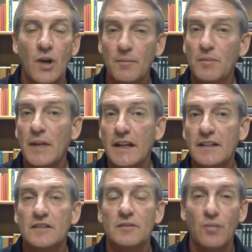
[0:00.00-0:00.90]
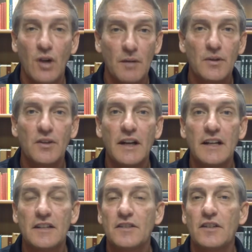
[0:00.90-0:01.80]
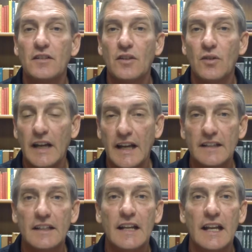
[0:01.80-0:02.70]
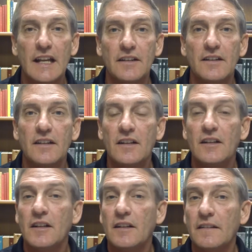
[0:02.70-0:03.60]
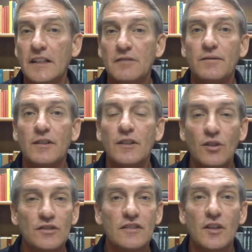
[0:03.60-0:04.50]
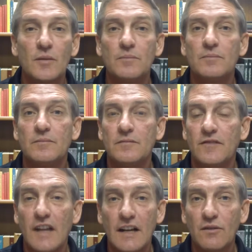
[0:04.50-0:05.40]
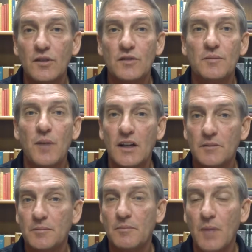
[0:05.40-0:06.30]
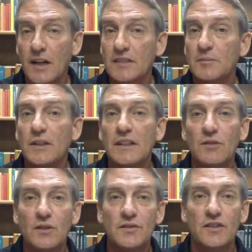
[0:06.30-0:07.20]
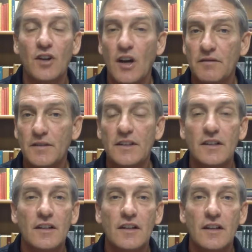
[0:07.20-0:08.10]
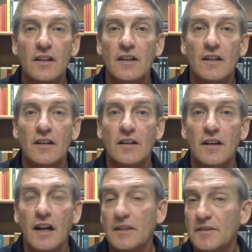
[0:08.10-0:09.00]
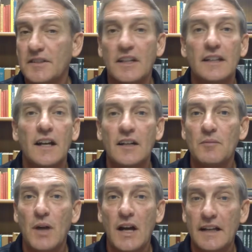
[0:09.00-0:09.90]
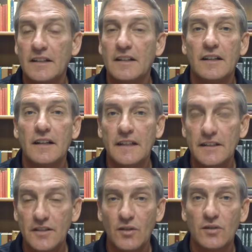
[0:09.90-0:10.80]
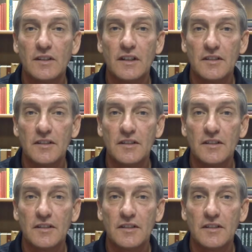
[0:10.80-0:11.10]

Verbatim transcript: Proper maintenance and proper drainage go hand in hand. These low slope, flat roofs, box, box building roofs are often out of sight, out of mind, and they don't